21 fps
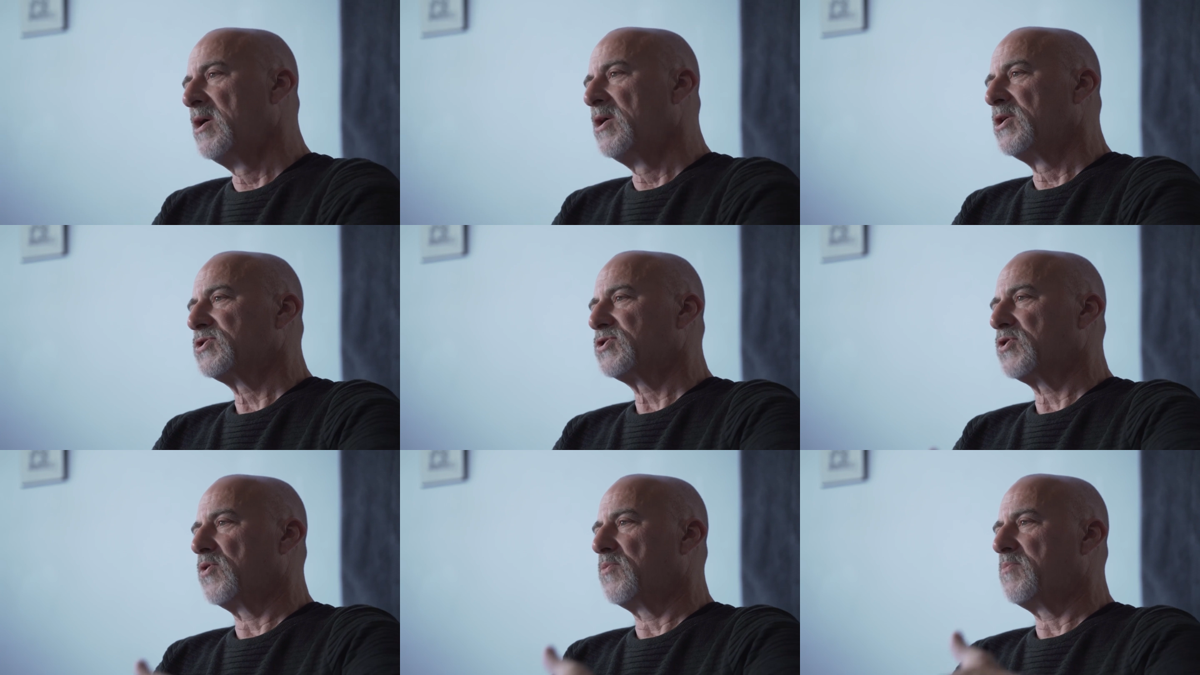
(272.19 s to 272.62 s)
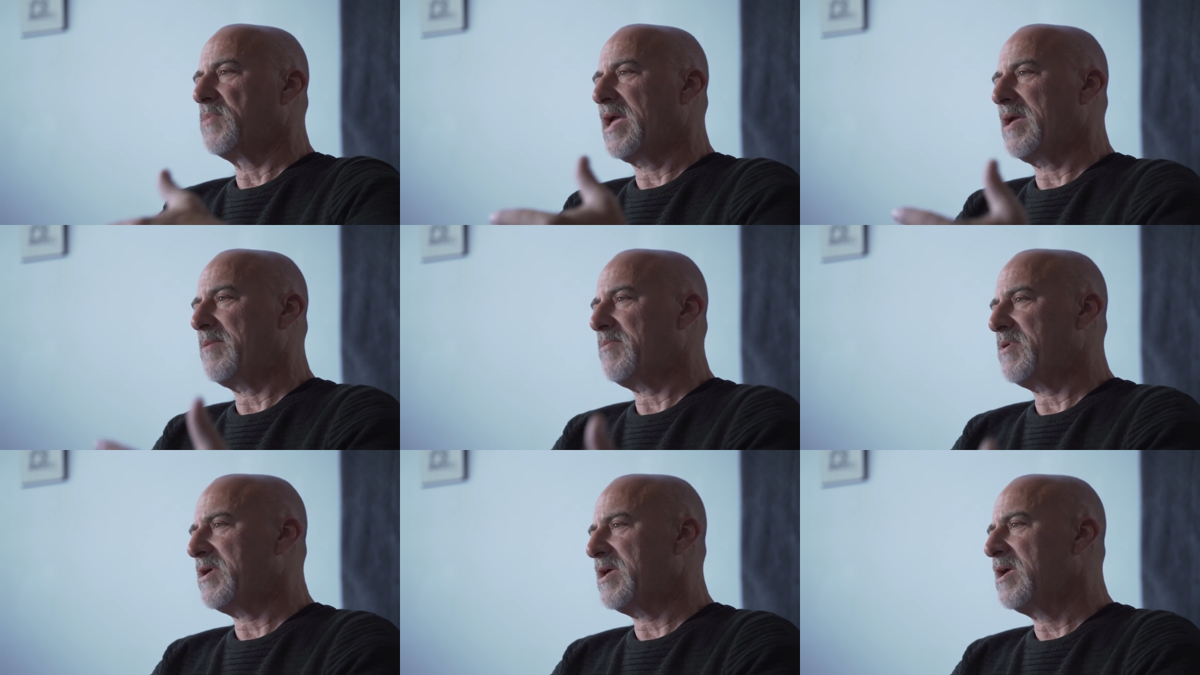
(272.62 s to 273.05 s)
So
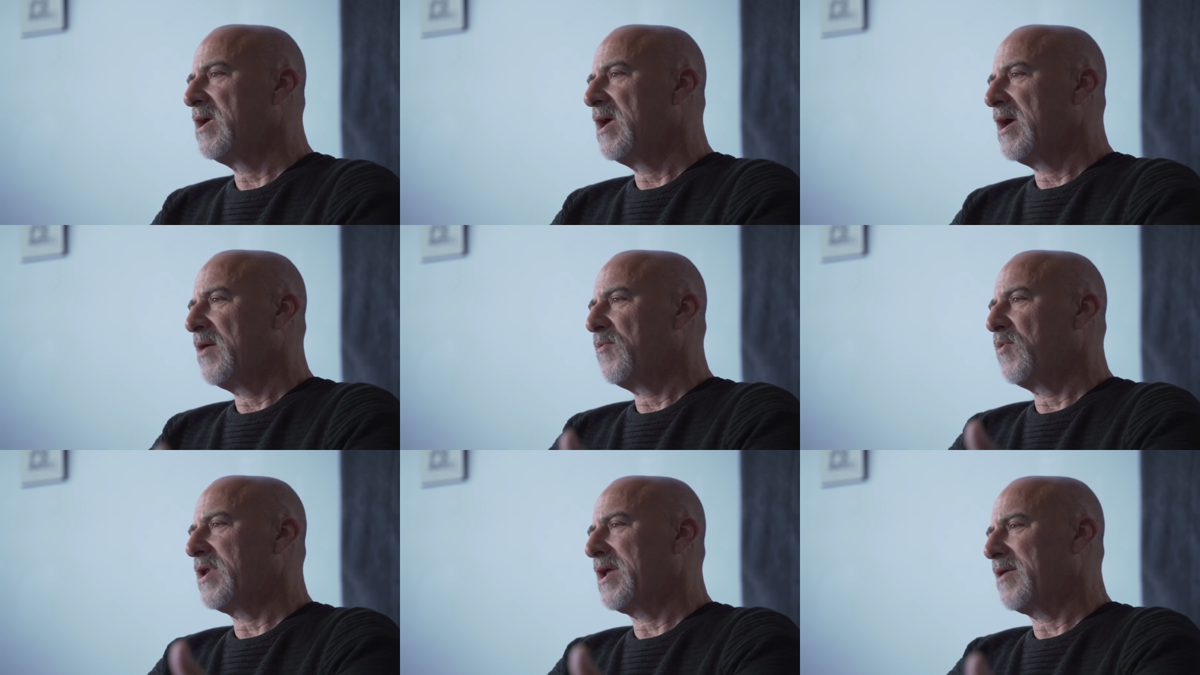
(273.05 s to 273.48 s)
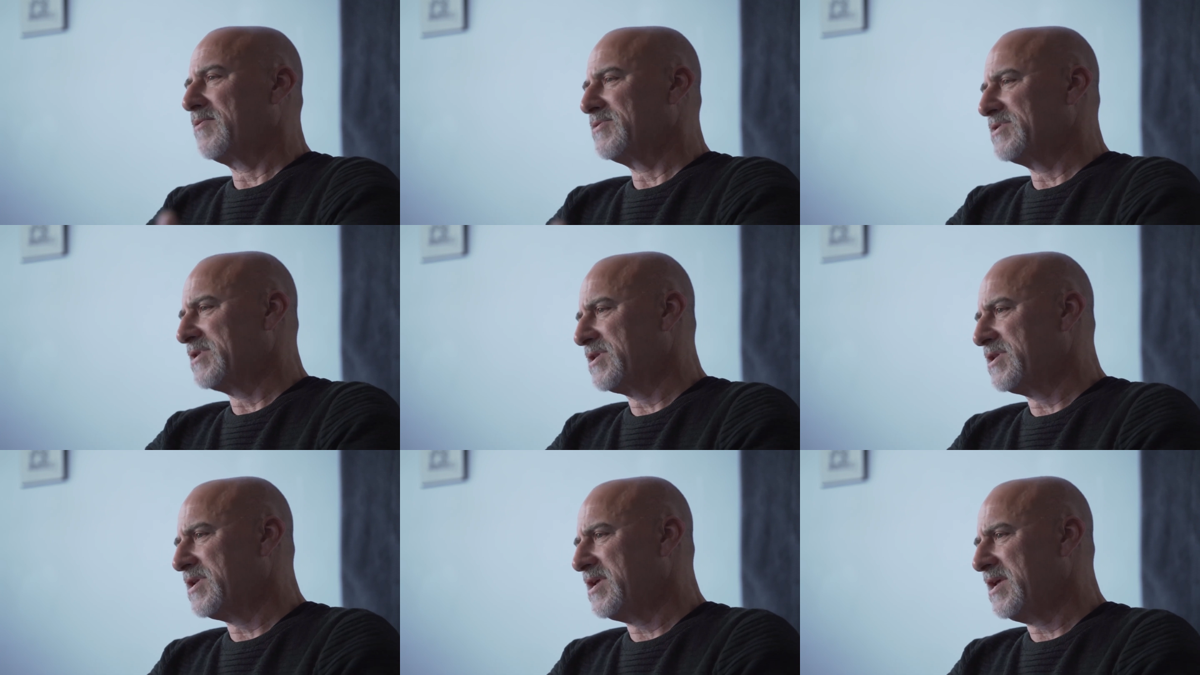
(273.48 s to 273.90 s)
maybe when I
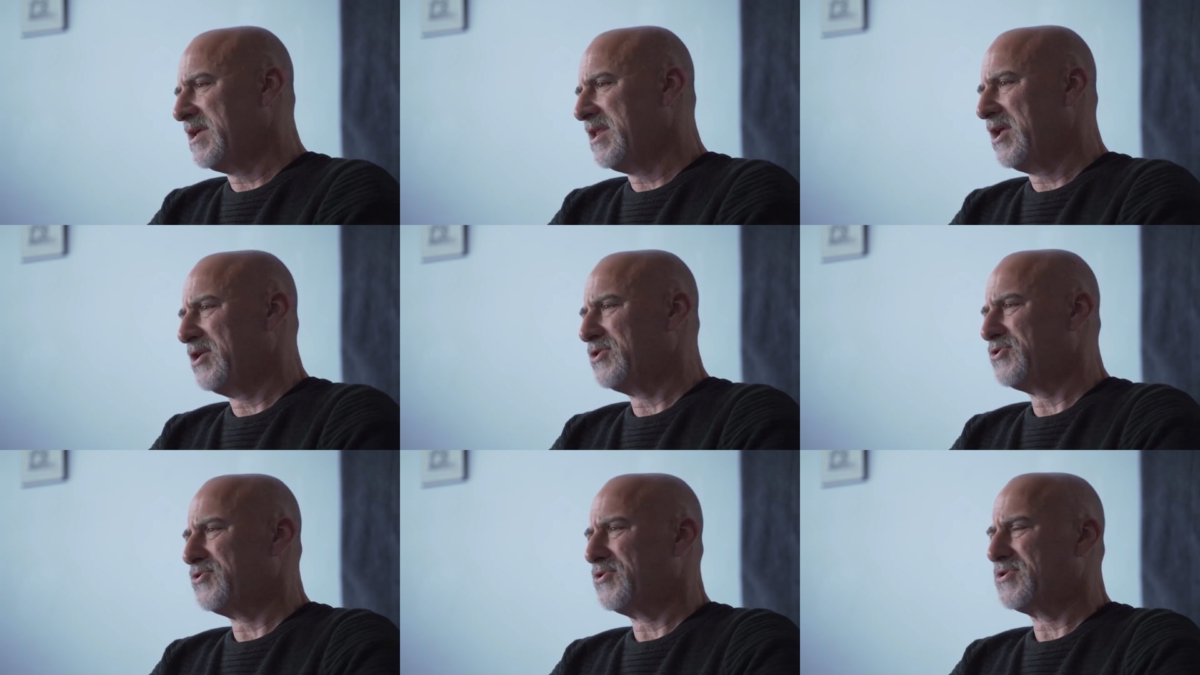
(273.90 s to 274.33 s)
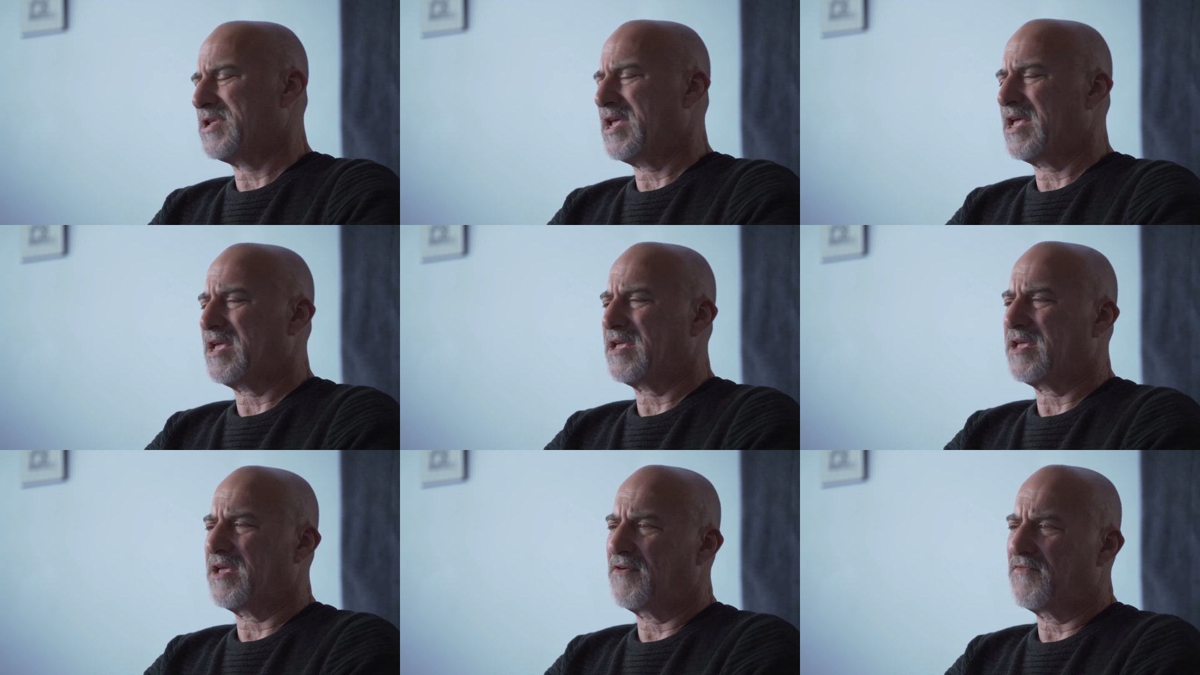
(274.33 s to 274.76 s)
was a teenager
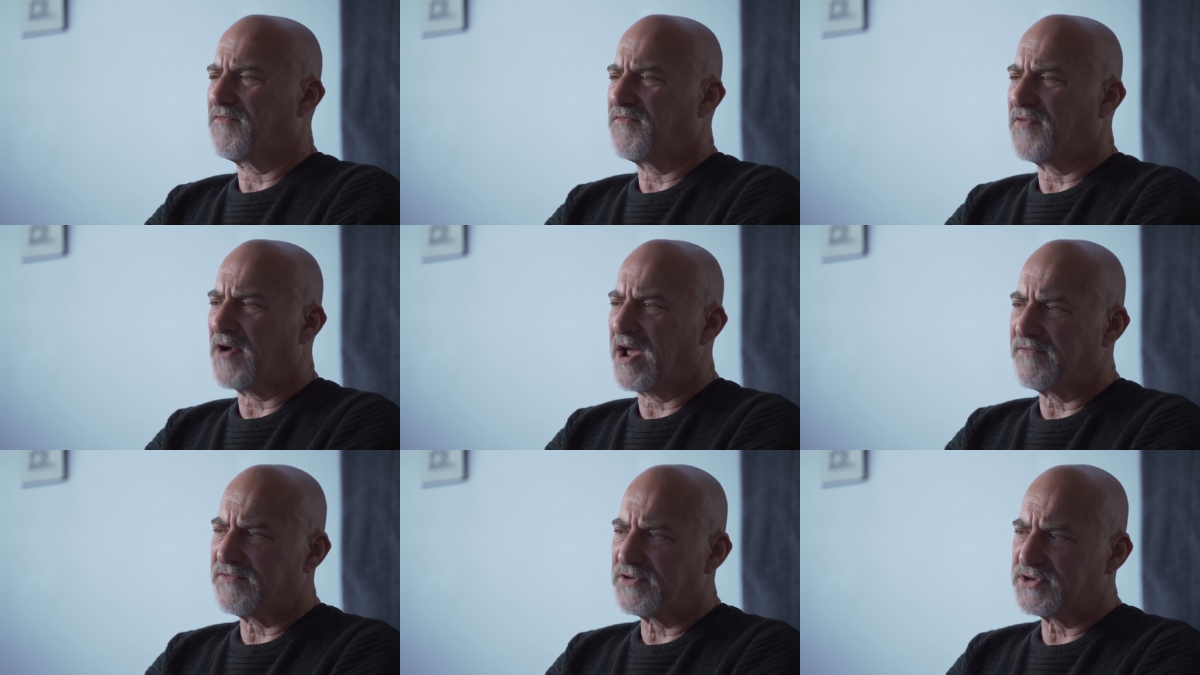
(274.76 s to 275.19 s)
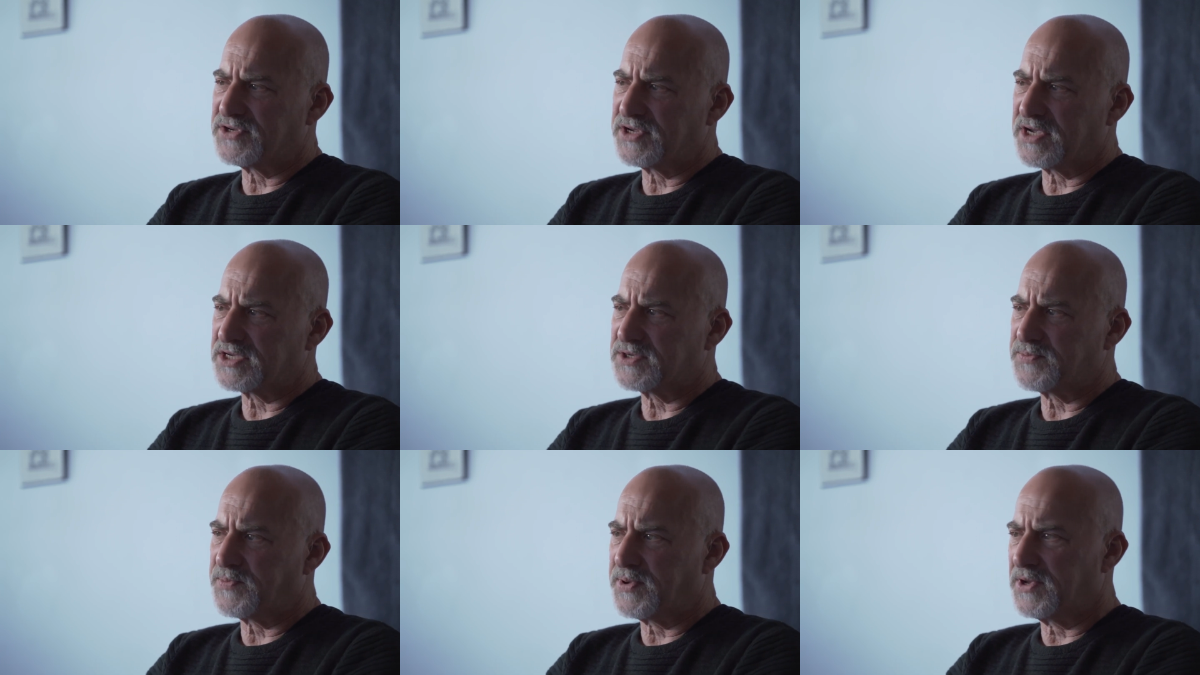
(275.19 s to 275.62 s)
taking 5 or
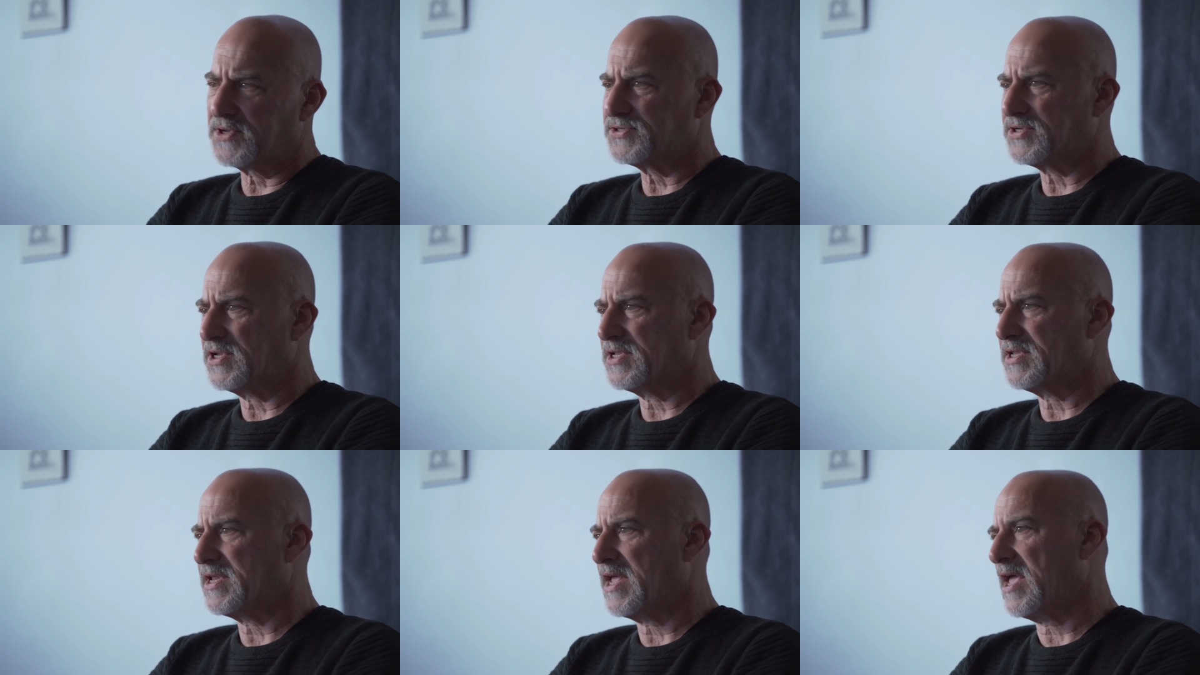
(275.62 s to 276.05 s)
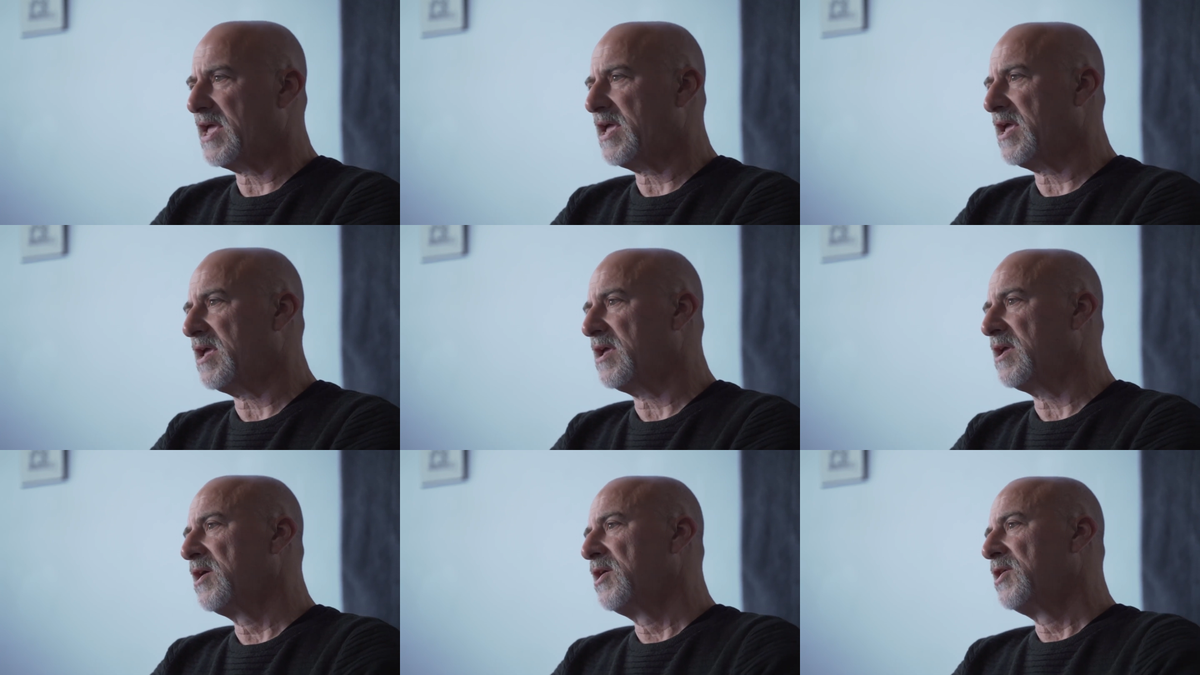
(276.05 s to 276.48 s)
6 pills a
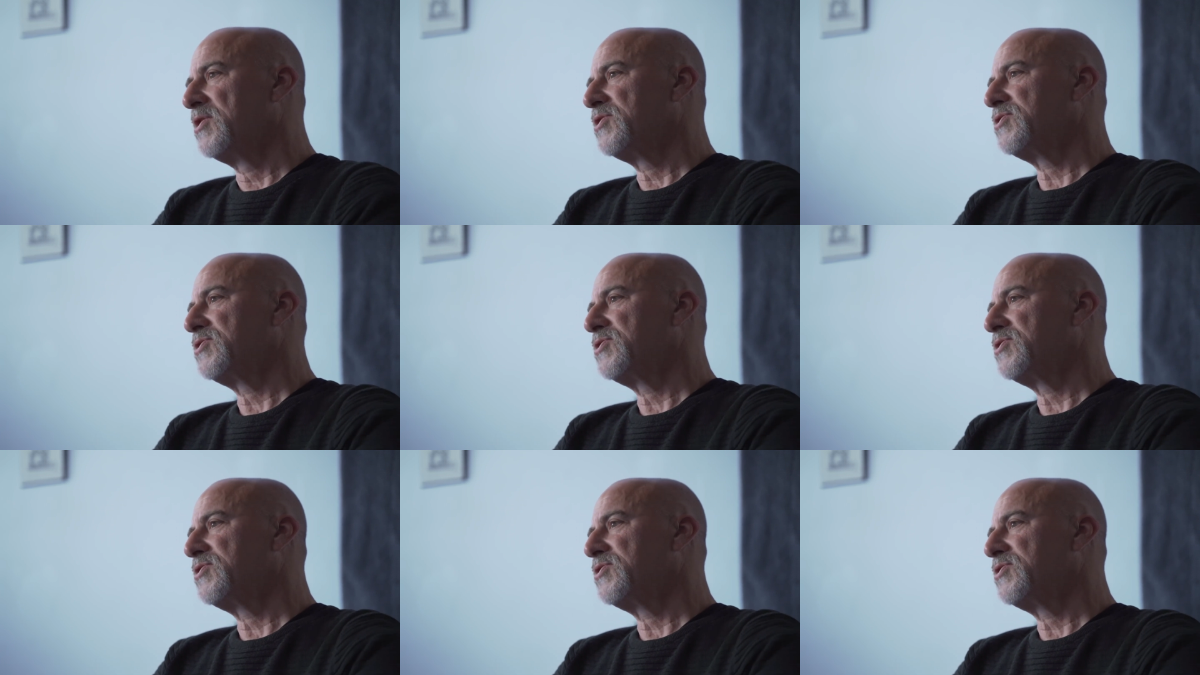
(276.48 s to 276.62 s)
day,